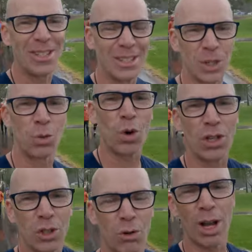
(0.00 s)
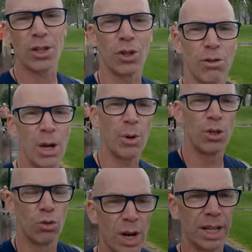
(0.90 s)
This doesn't work quite so great when
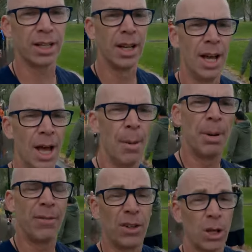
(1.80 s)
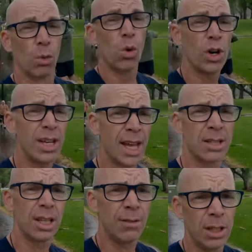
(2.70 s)
you're running, but for like a walking
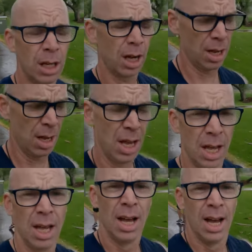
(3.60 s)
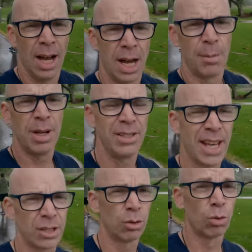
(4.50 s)
activity, it's
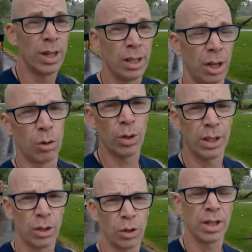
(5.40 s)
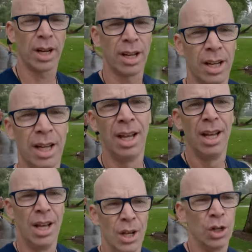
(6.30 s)
actually really, really good.
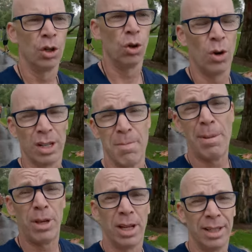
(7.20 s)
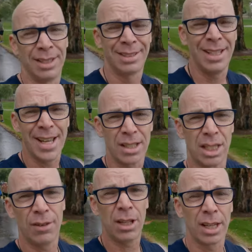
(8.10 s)
Or maybe a sitting
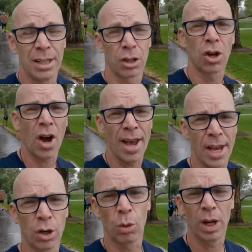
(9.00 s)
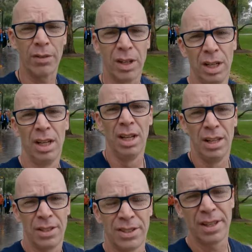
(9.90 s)
activity, like in a kayak or whatever.
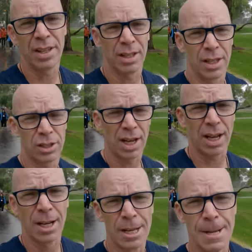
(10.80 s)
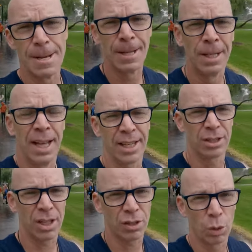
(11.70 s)
This thing, this
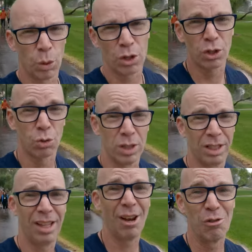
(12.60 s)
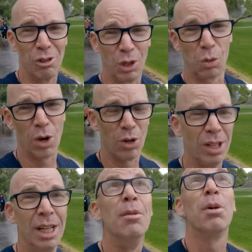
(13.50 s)
accessory works really, really well.
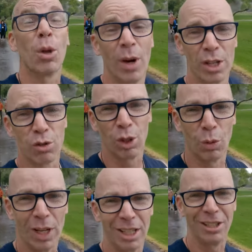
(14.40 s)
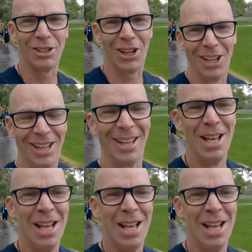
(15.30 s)
By the way, it's really wet here today.